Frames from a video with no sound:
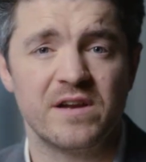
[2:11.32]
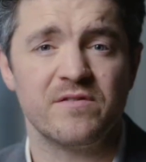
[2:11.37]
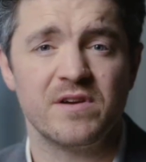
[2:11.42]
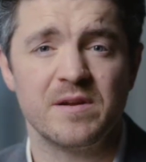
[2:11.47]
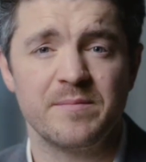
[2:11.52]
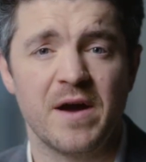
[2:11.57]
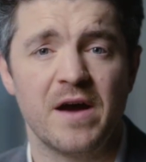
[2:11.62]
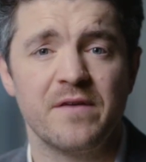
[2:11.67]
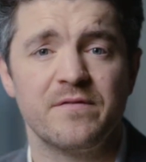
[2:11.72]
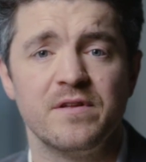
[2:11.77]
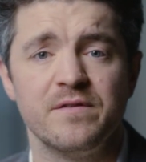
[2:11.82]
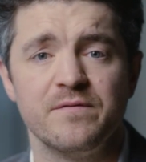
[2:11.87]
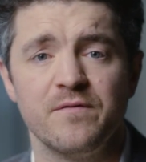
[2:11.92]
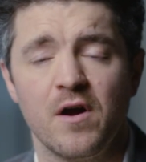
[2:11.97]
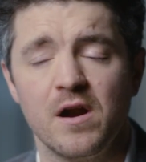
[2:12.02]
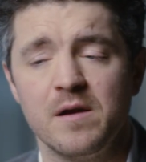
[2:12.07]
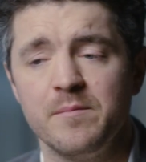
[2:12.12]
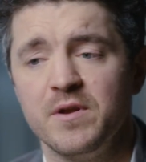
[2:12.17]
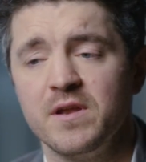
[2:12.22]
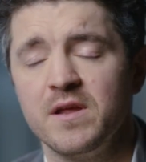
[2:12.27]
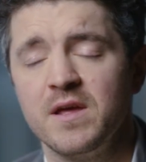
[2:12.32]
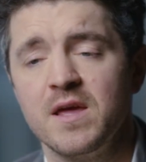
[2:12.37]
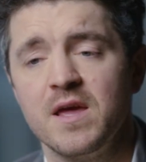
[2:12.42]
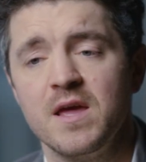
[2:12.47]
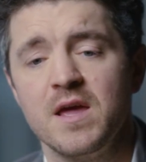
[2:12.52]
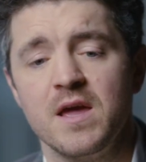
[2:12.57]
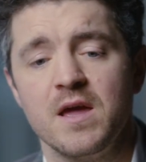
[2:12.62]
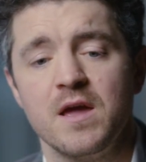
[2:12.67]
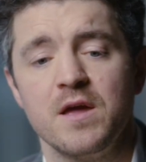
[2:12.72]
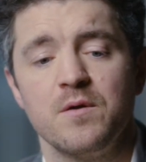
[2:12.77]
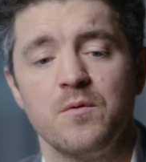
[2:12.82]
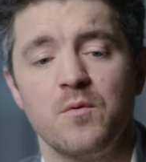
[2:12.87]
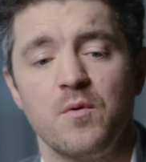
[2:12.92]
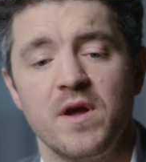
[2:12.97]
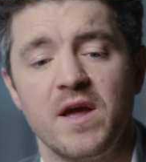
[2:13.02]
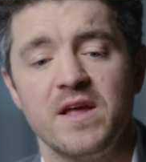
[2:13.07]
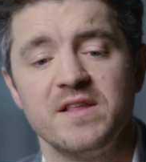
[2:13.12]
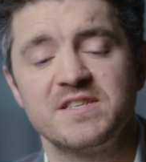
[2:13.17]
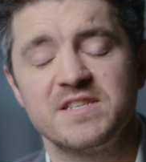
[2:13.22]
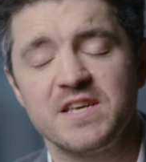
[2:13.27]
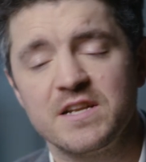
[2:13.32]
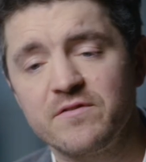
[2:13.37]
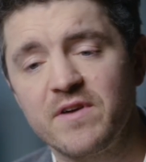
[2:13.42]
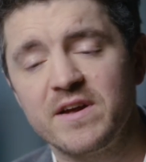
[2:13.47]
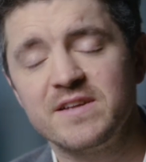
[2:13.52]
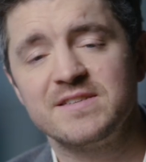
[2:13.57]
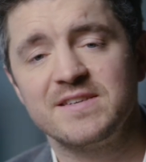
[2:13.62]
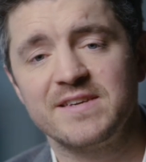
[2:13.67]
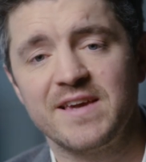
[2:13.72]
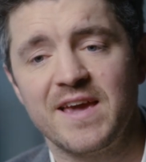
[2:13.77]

really bad for the environment. Incinerating